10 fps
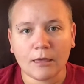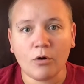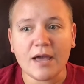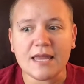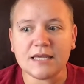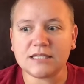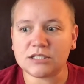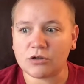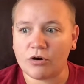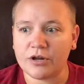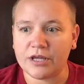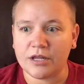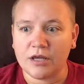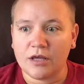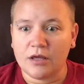go ahead and get
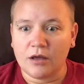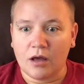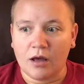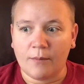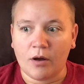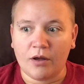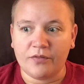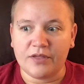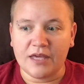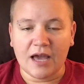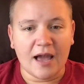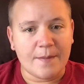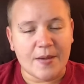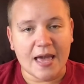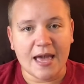started on the
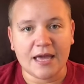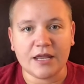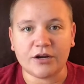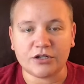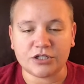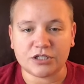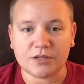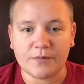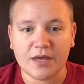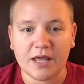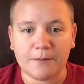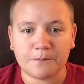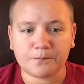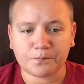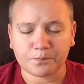iPad here in just a minute.
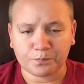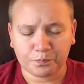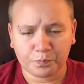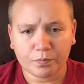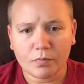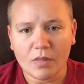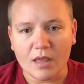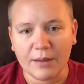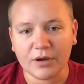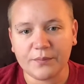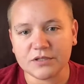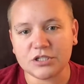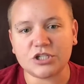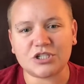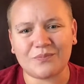I'm gonna put
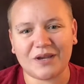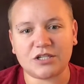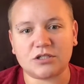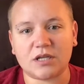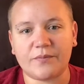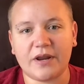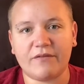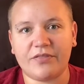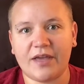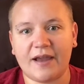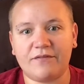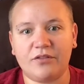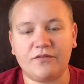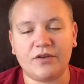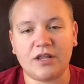just some pictures up and everything after
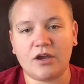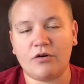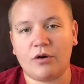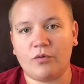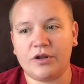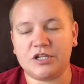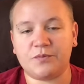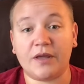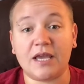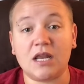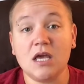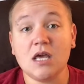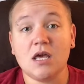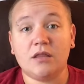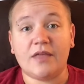the video, and I want to explain
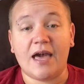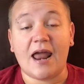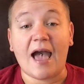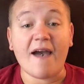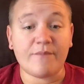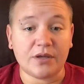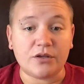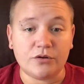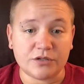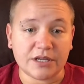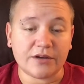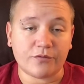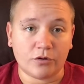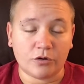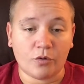that I have been using it
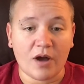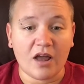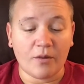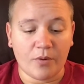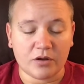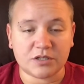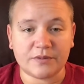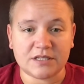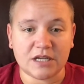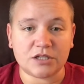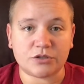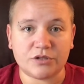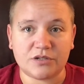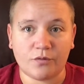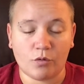for a little while. I bought some
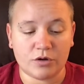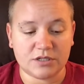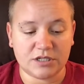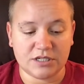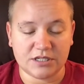accessories for it, such